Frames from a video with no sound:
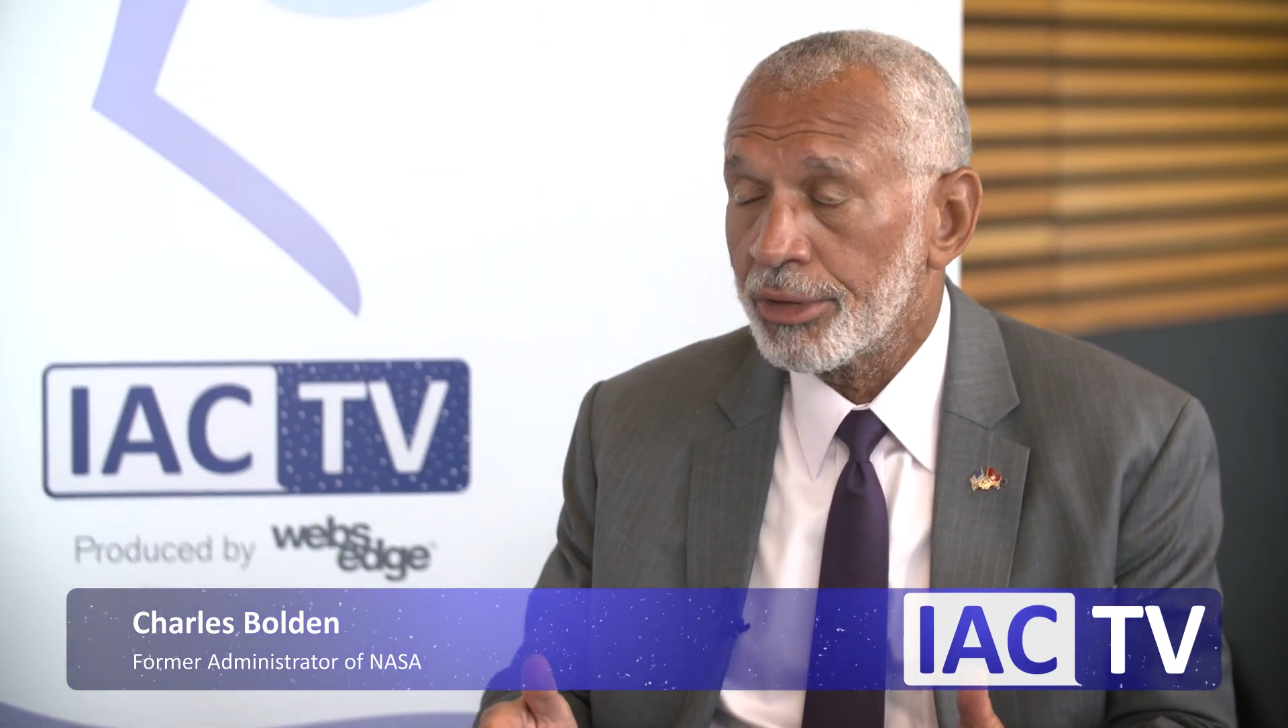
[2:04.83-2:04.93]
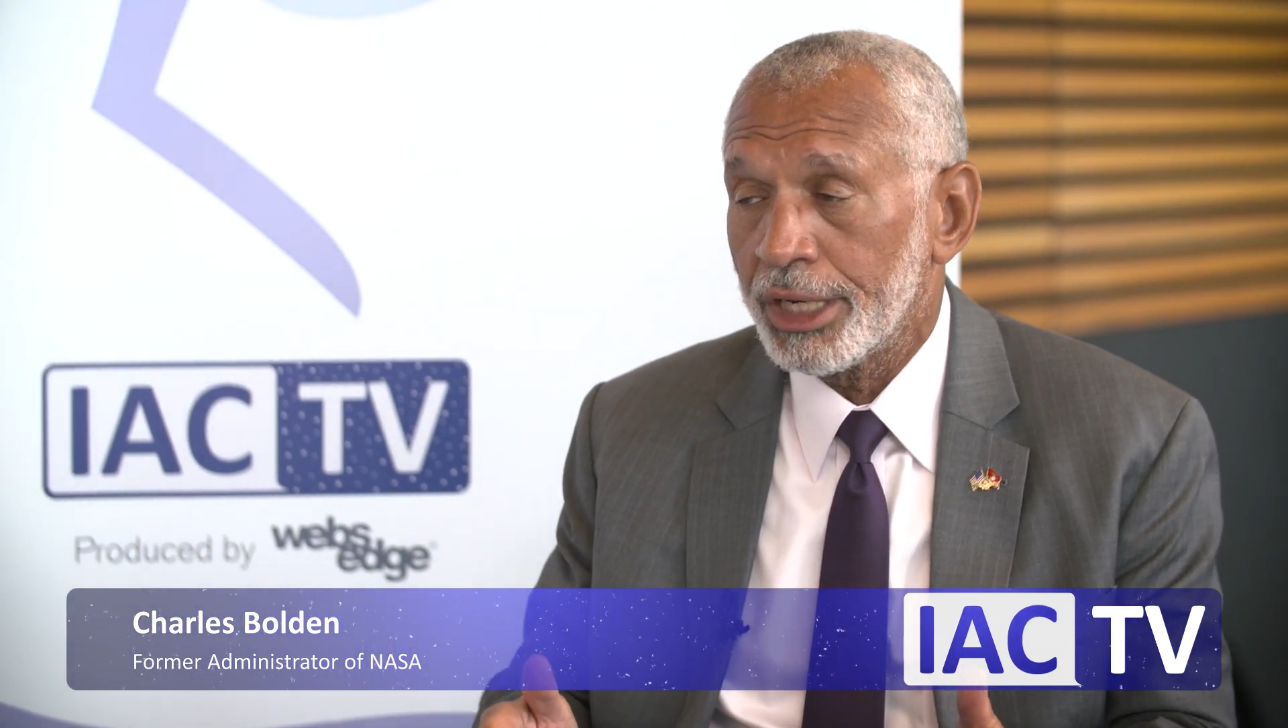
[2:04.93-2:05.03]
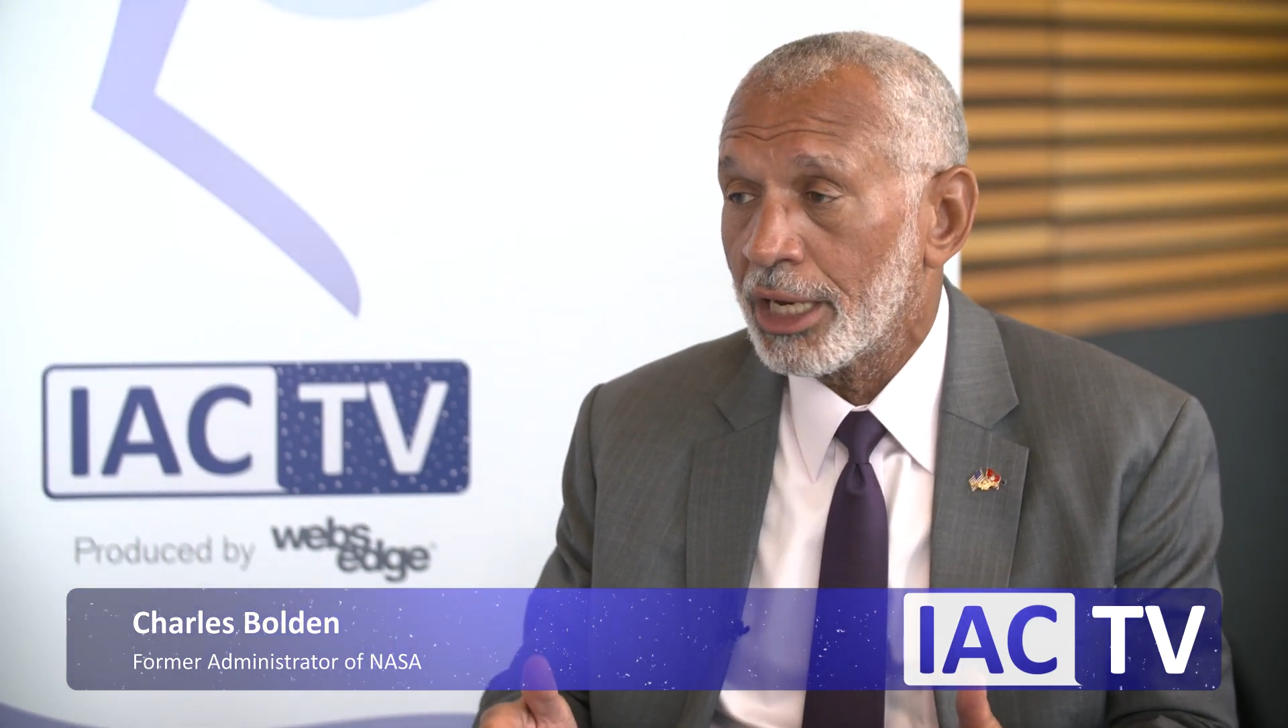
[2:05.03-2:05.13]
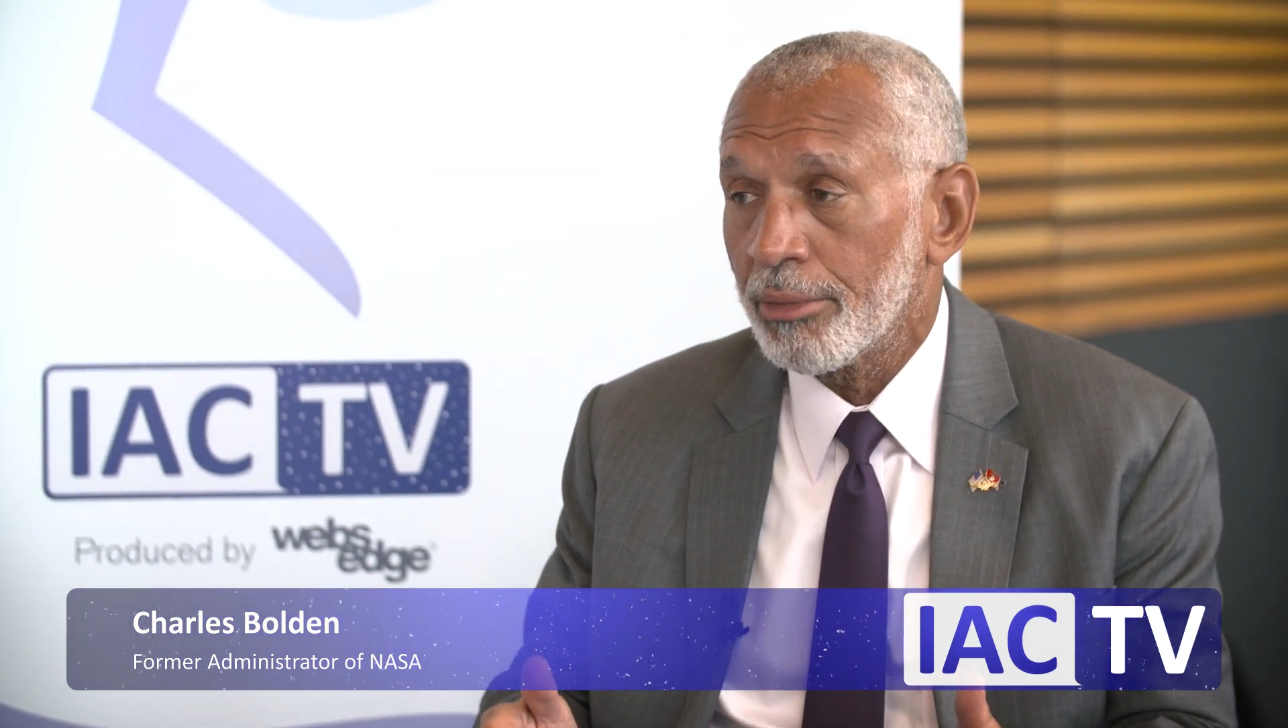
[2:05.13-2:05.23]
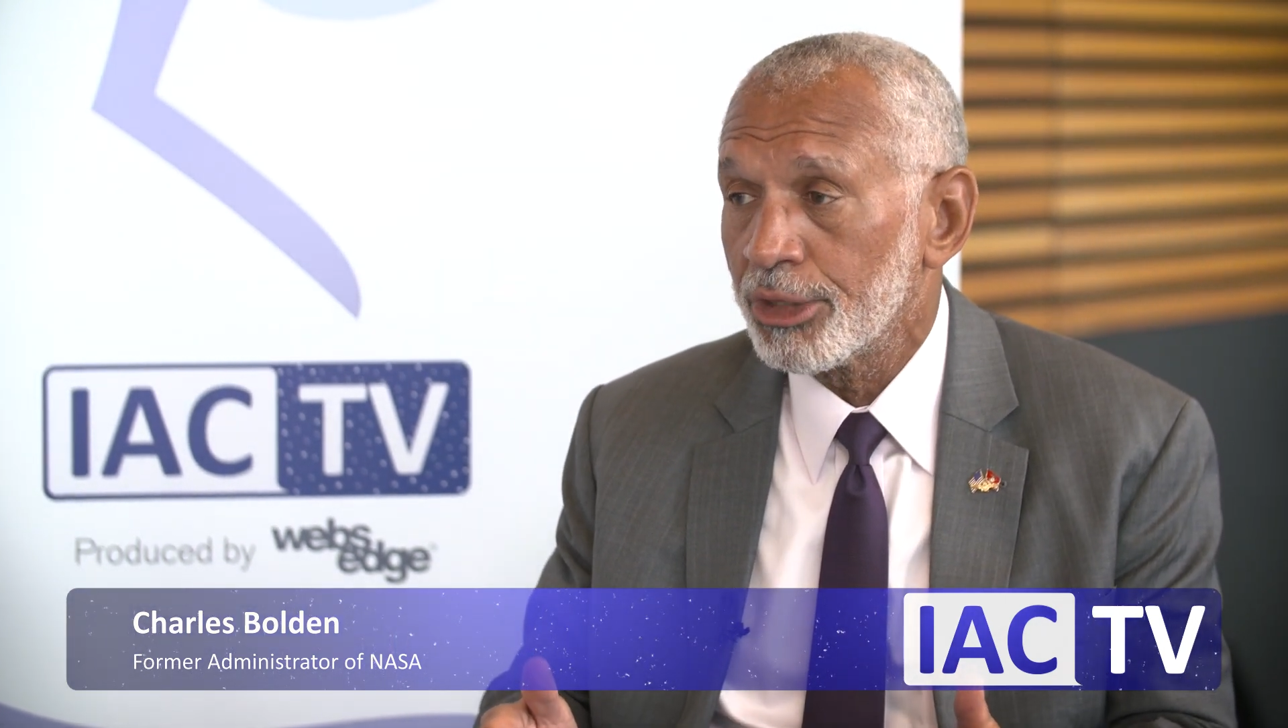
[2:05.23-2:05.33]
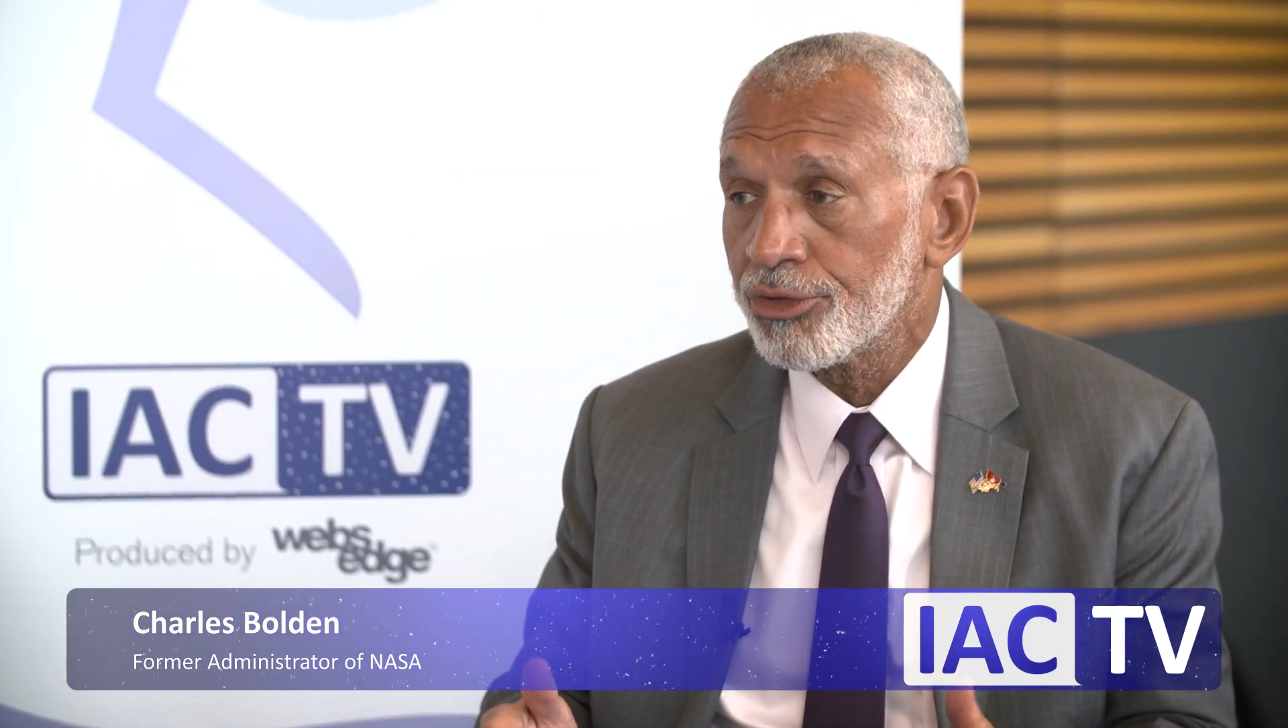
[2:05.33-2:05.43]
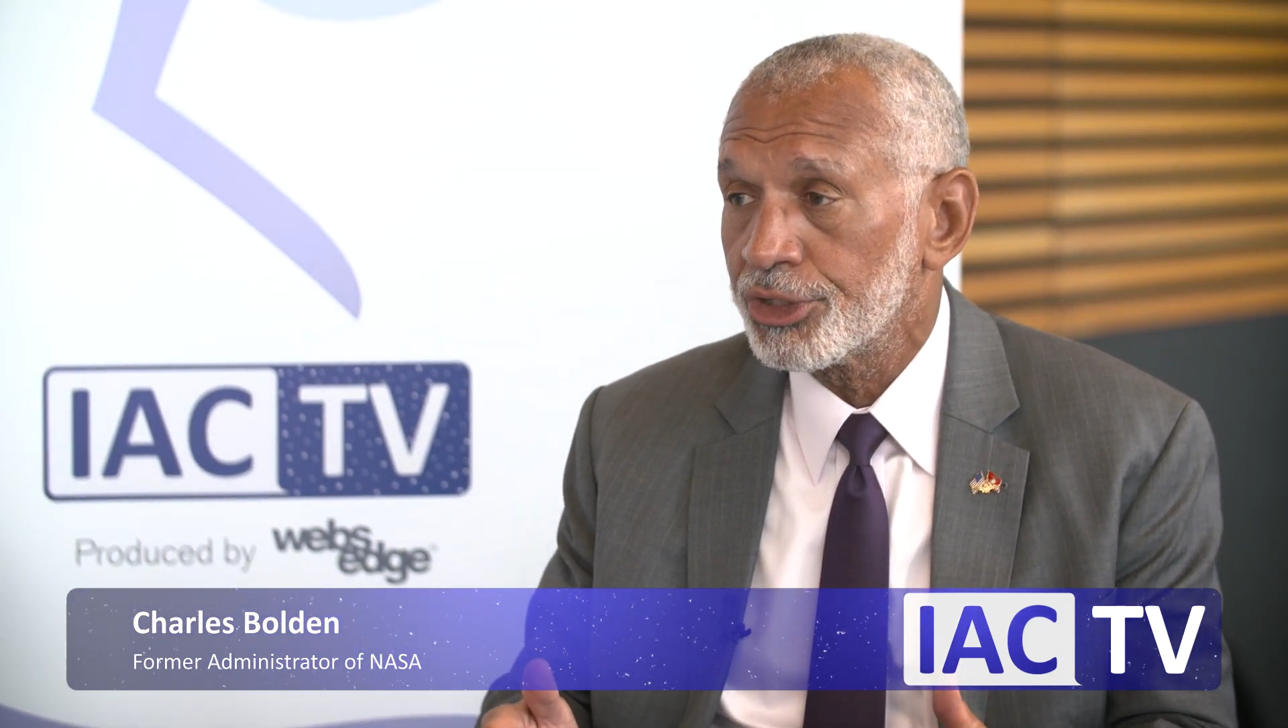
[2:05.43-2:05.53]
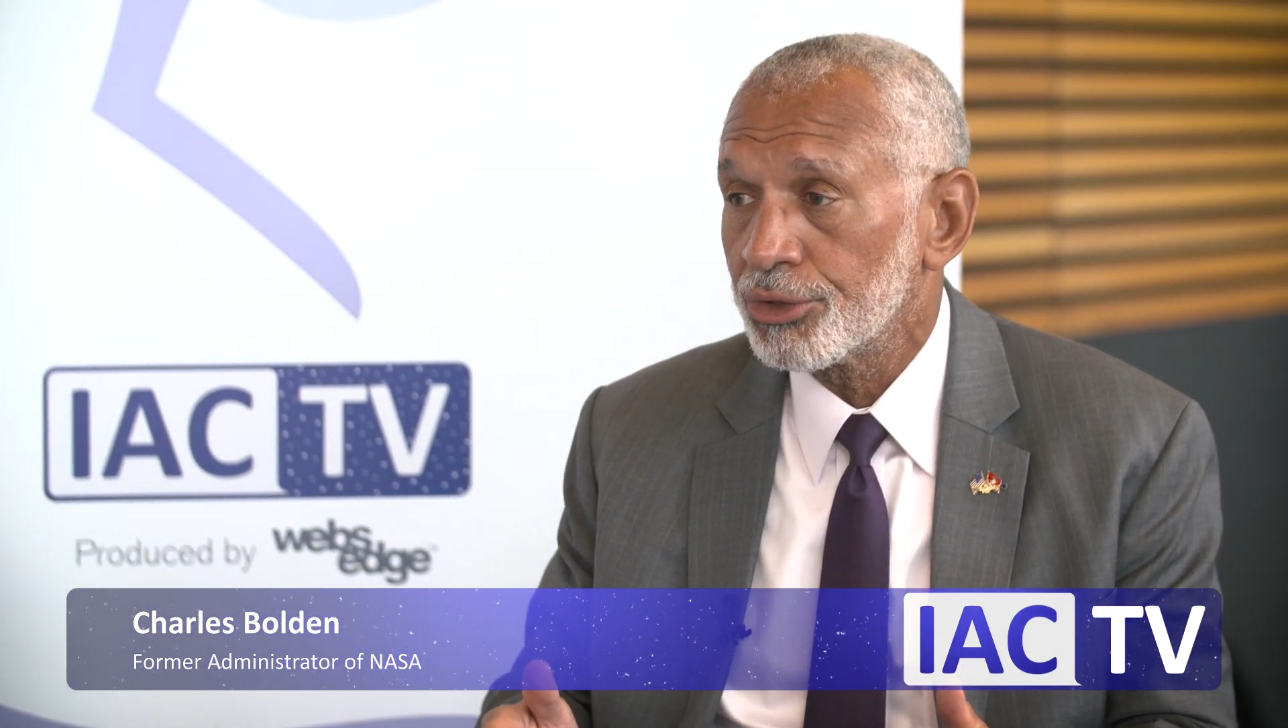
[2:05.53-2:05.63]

an elementary